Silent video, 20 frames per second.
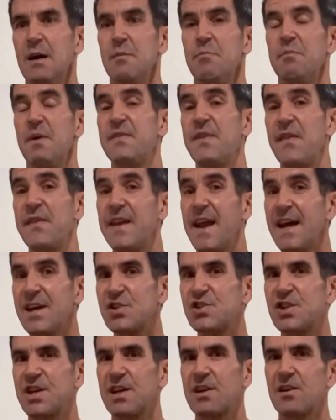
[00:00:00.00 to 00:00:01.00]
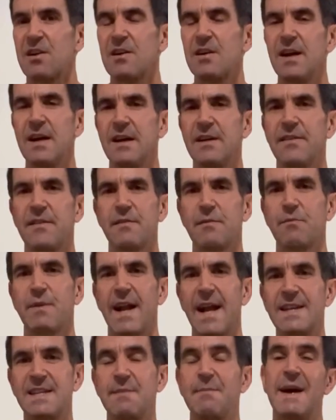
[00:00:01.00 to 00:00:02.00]
But then the next year, when
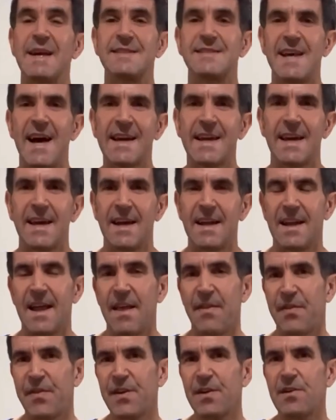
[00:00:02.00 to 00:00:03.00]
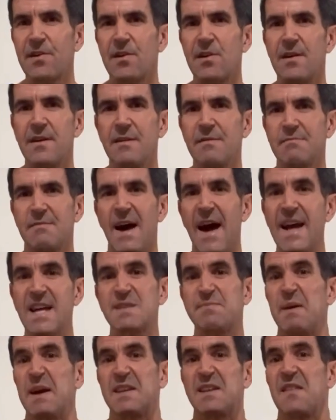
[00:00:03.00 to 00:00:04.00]
I did my second and third, I
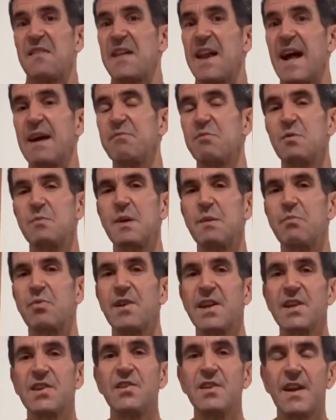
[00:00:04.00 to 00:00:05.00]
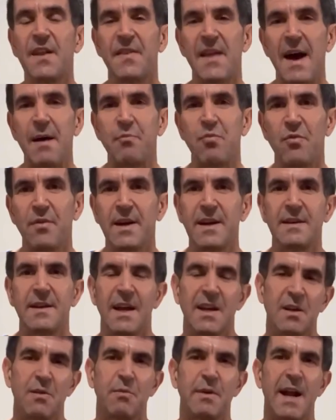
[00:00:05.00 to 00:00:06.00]
expected that I would be pretty good at that point.
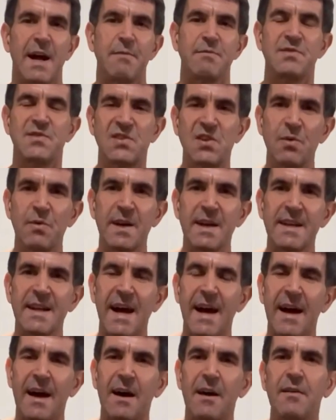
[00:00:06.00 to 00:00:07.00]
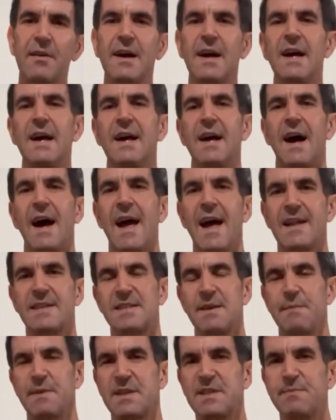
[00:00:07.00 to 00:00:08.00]
I knew what I was doing now. I had
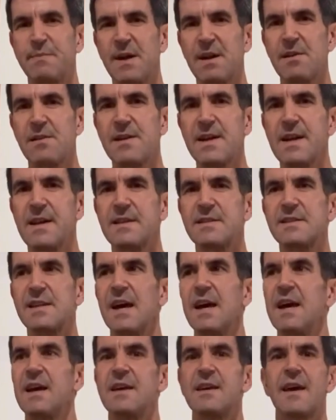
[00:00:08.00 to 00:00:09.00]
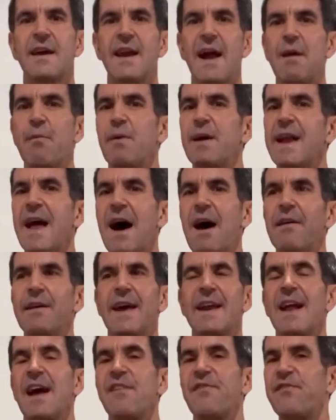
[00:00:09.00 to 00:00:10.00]
some experience, yet I went out
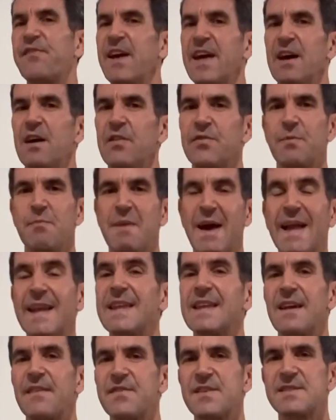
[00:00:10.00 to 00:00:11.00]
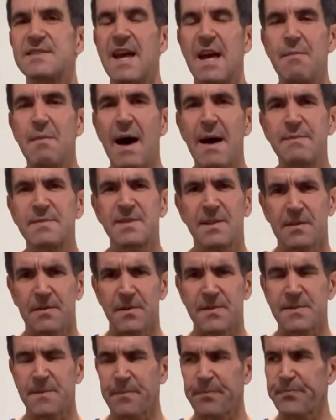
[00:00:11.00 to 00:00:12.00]
and I failed many of the same obstacles.